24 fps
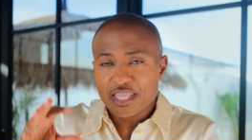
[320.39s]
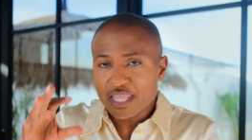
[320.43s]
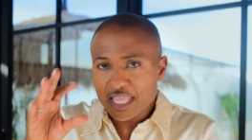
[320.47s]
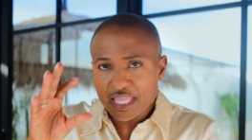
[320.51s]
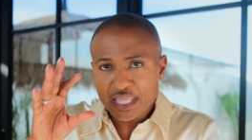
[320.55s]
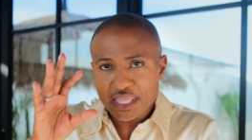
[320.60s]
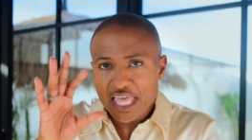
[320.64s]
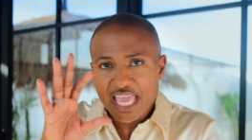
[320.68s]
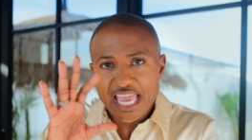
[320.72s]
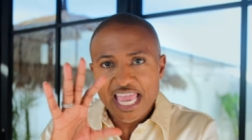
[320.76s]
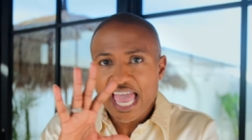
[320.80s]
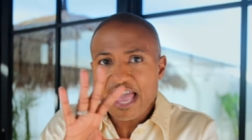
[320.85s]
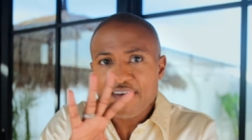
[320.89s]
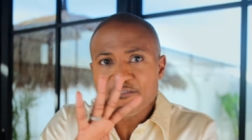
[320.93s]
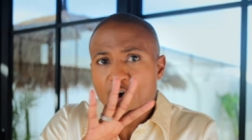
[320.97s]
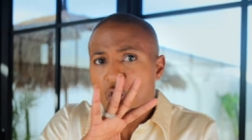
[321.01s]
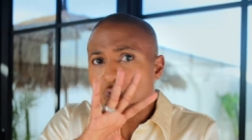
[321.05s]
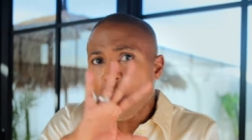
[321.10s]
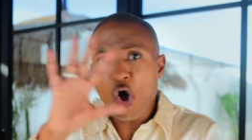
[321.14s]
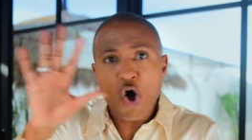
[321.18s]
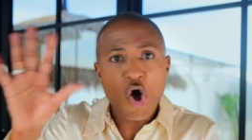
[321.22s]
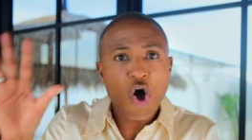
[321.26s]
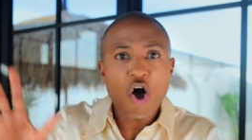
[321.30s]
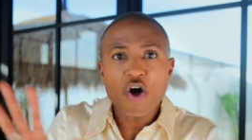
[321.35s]
They have
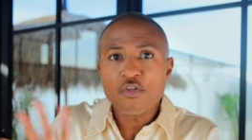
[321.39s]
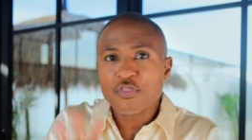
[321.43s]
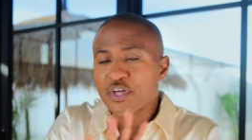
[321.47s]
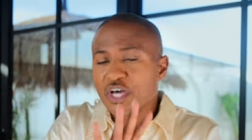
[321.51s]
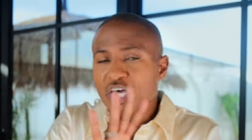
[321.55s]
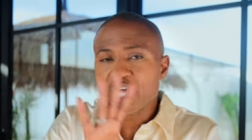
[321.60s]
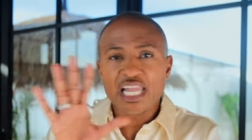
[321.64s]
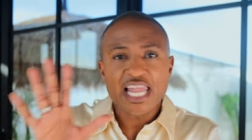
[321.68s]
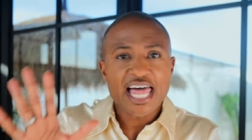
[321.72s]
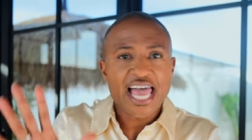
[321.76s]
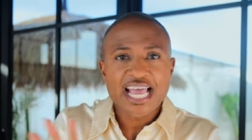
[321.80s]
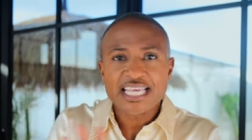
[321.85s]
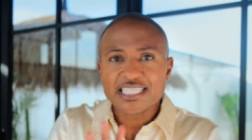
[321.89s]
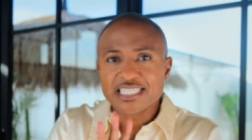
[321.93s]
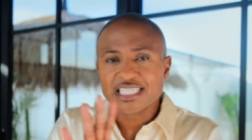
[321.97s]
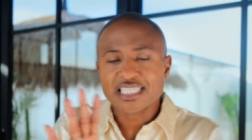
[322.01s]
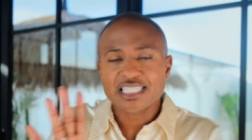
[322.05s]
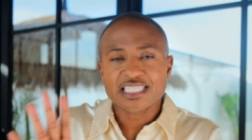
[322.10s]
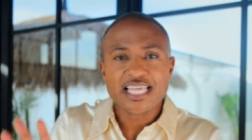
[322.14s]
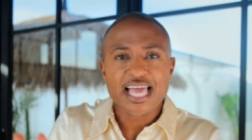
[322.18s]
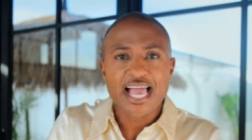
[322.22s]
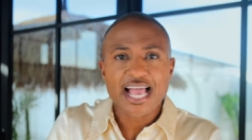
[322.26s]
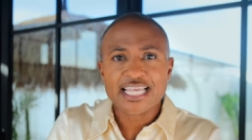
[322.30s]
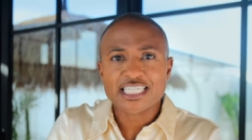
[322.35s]
all the
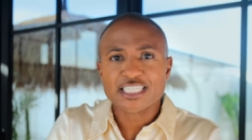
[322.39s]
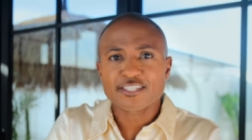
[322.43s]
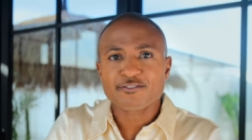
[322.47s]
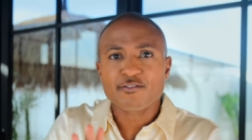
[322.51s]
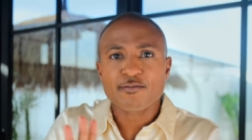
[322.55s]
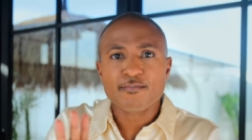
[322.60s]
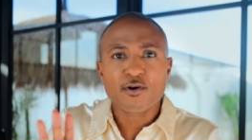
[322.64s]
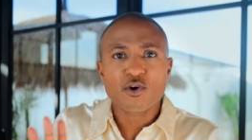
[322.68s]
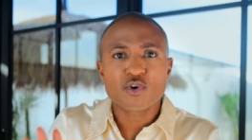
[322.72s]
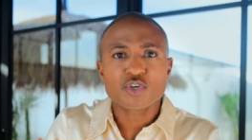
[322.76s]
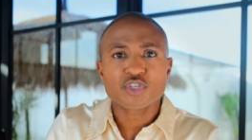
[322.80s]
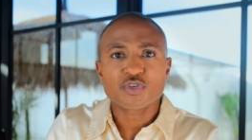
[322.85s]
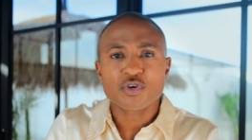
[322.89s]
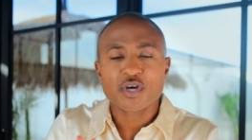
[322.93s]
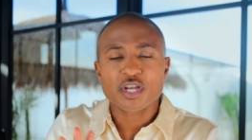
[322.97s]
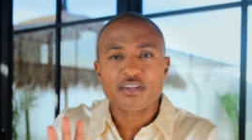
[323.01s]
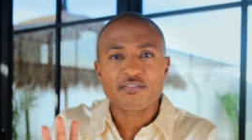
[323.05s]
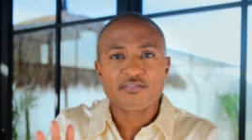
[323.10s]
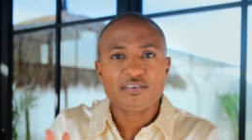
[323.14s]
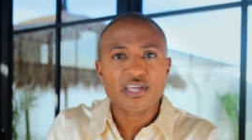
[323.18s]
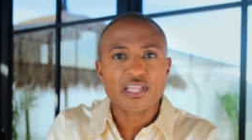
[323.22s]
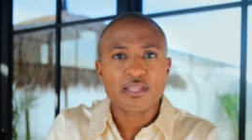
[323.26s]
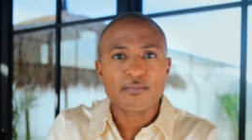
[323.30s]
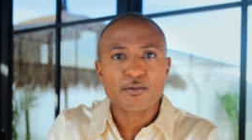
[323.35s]
classic signs of emotional
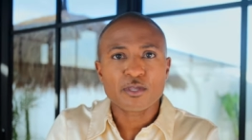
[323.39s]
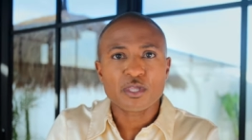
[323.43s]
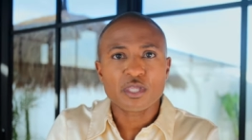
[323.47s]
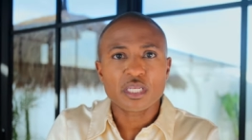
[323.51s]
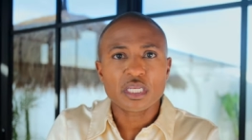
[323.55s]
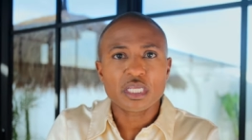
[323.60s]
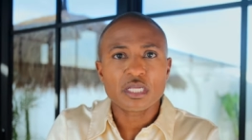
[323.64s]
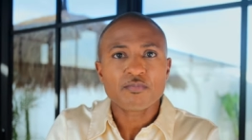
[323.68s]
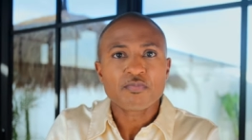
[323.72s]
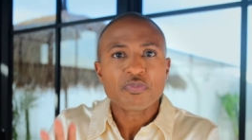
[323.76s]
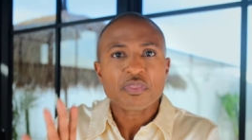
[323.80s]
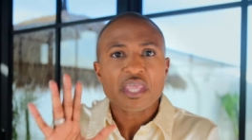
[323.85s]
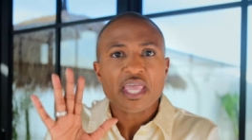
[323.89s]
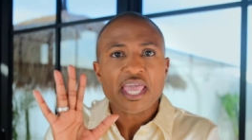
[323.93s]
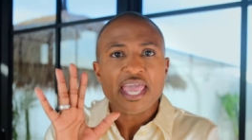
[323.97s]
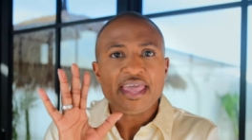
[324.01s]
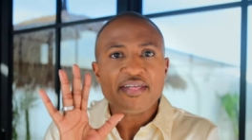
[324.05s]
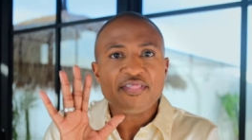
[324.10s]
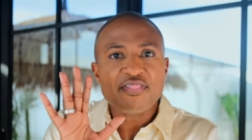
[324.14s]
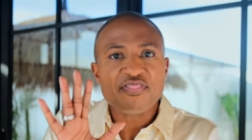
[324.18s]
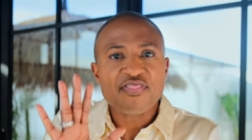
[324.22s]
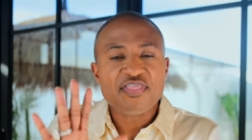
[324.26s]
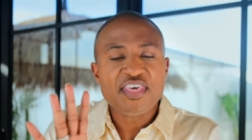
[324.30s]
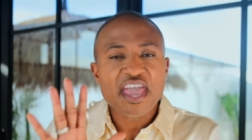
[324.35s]
unavailability
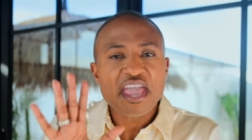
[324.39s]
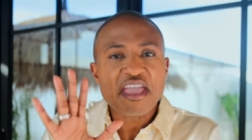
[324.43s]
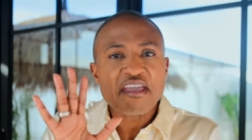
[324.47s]
and